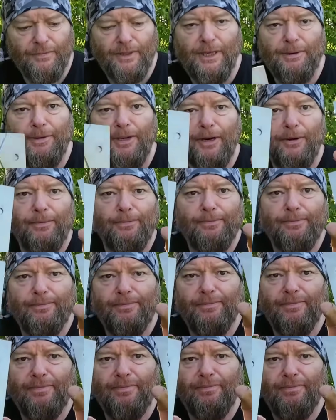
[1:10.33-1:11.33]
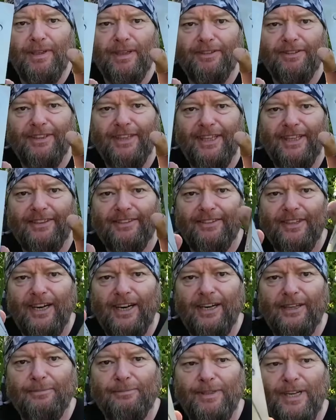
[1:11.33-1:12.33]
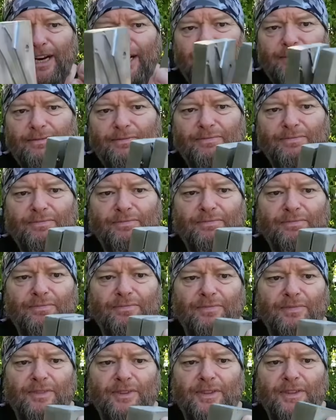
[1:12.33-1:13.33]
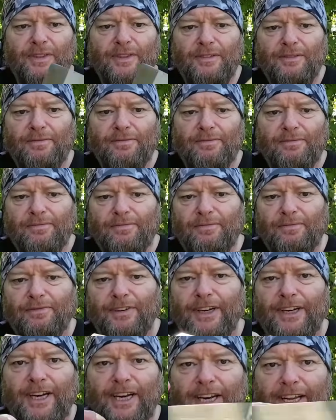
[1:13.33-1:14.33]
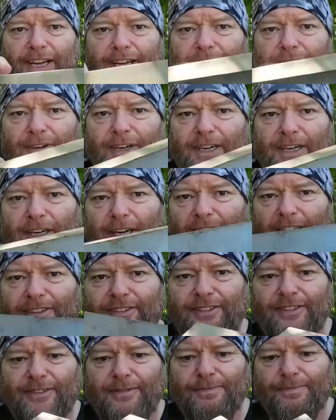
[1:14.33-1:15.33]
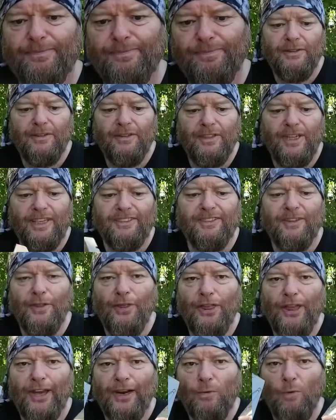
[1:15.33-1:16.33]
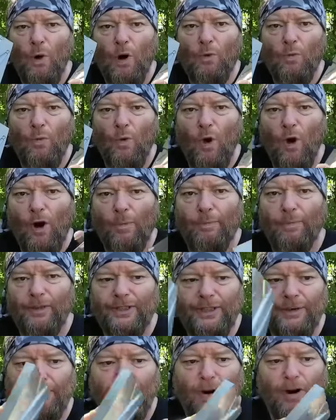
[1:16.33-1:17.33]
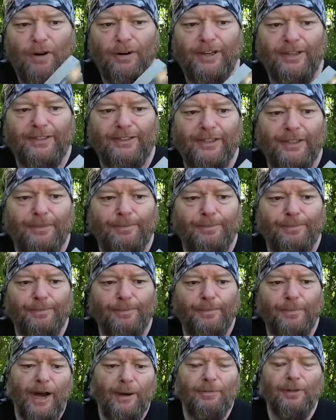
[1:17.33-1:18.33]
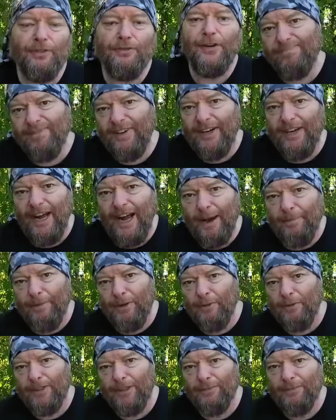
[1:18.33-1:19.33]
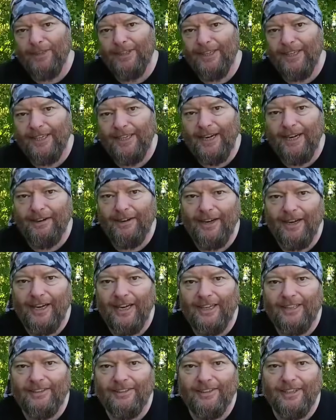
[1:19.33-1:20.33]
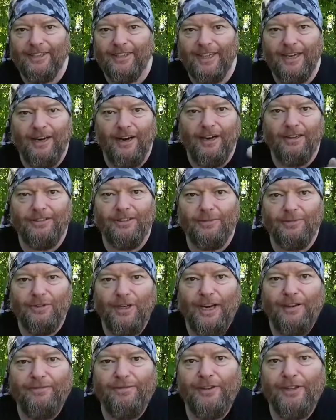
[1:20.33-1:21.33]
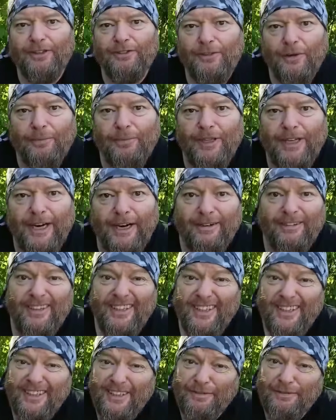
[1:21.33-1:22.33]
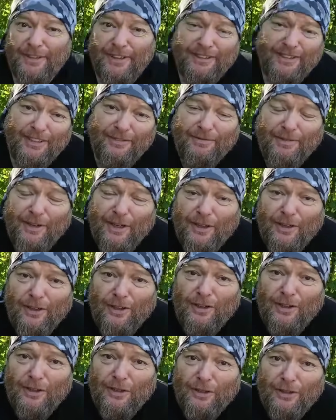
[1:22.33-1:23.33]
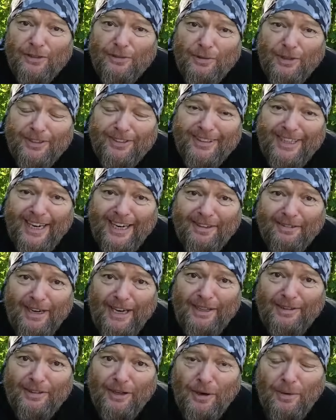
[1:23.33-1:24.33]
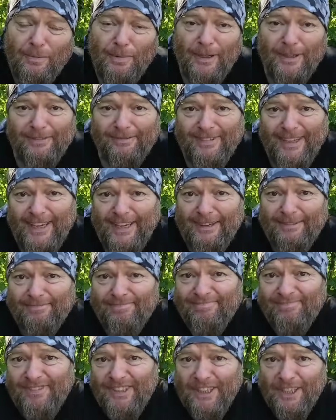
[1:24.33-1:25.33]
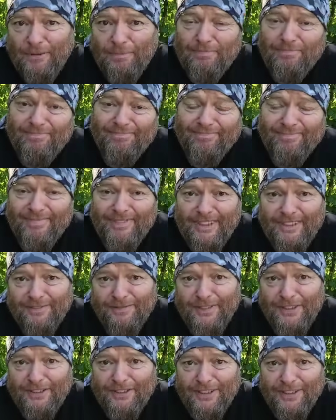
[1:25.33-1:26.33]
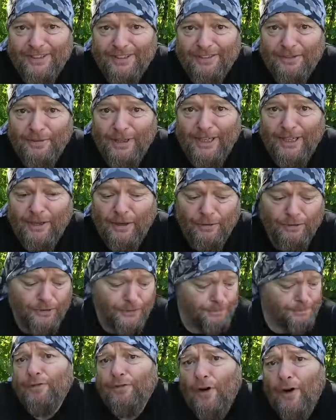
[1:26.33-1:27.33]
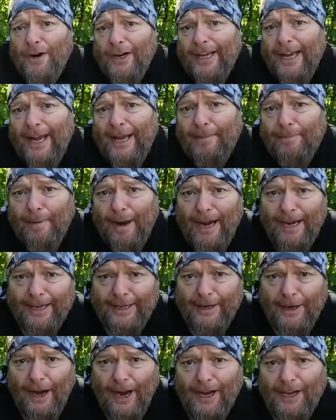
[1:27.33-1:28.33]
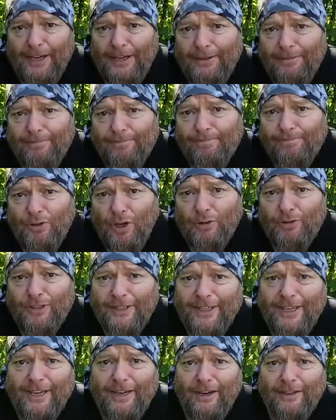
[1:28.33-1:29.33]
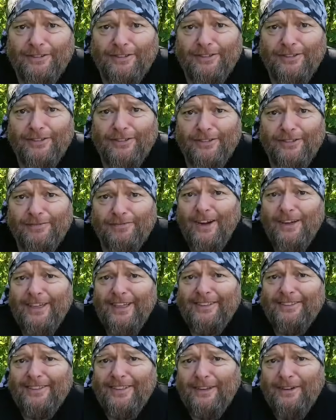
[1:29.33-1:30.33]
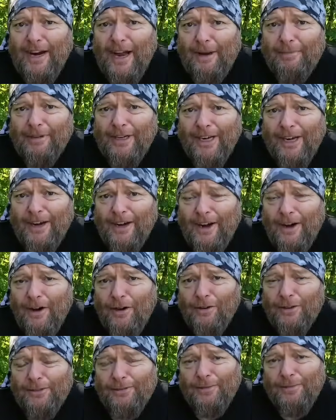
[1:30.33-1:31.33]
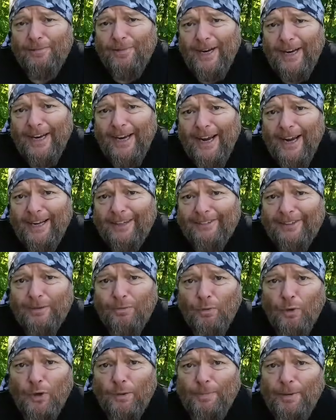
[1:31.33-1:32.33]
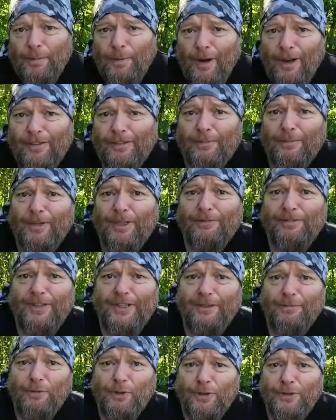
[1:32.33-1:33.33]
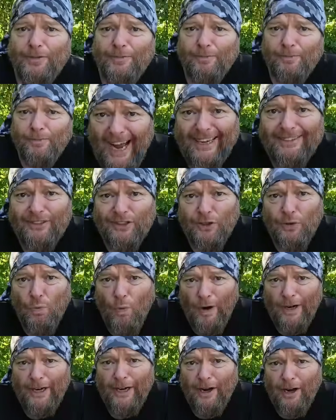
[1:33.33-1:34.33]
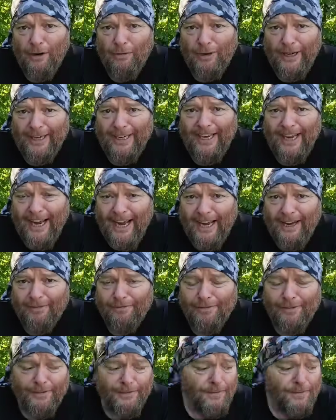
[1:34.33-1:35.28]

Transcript: There we go. That's the inside of them there. Very clean, very nice. Nice and thick, won't warp when you pour into them. I was very happy with them in the Canary Islands, and they caught some great fish for me there. The fishing for lures wasn't that great though, but you know, that's fishing, that's the way it goes. Before I came back, I wrote to Nikos on Instagram and I got a hold of him, and I asked him would it be possible if he would add to what I already have.